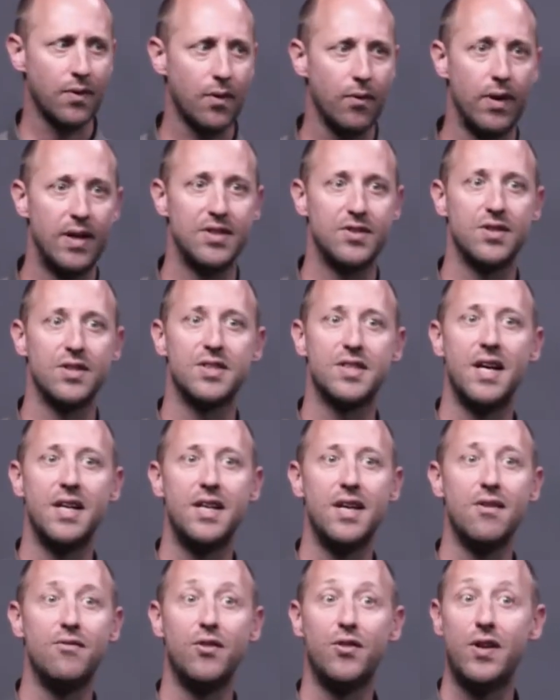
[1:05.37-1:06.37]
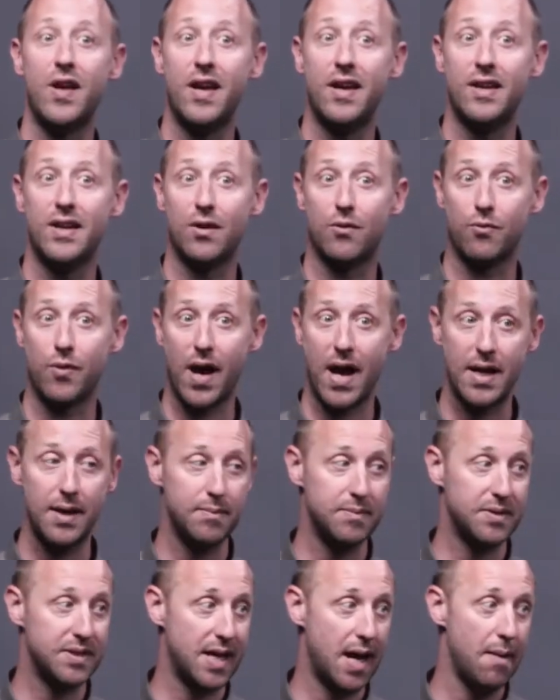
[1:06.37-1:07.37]
right? so this idea of we've taken a
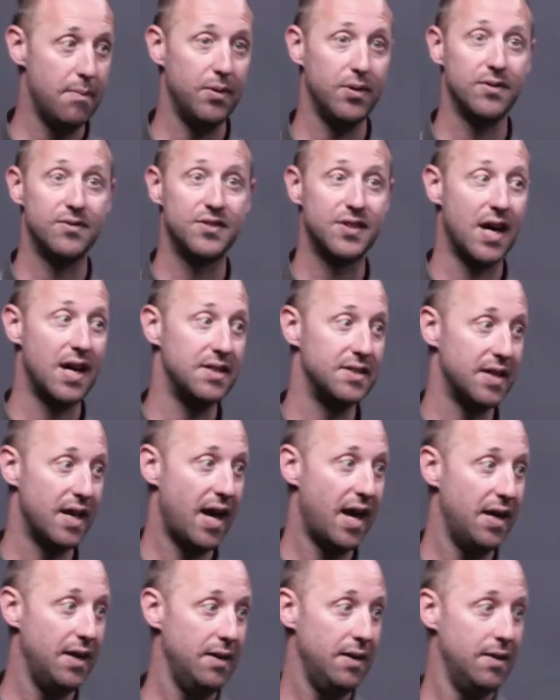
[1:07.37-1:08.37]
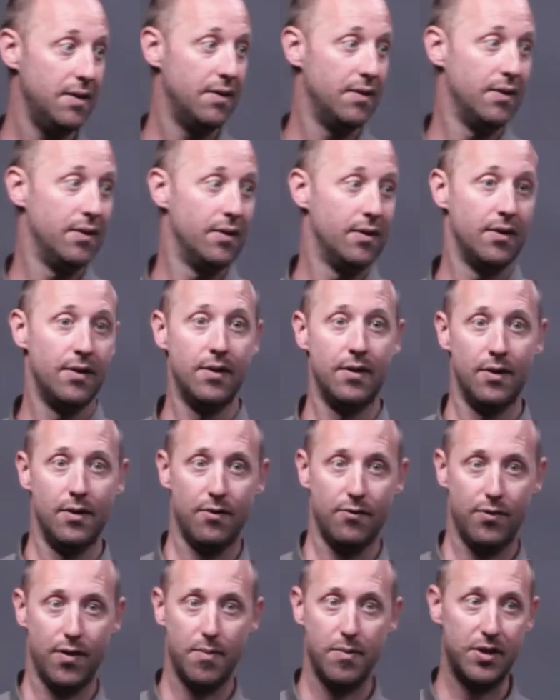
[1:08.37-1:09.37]
random sample of size n
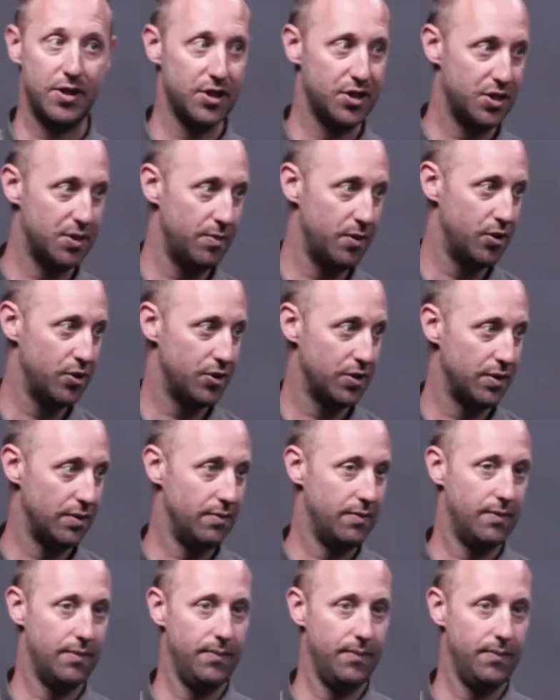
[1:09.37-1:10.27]
from a distribution.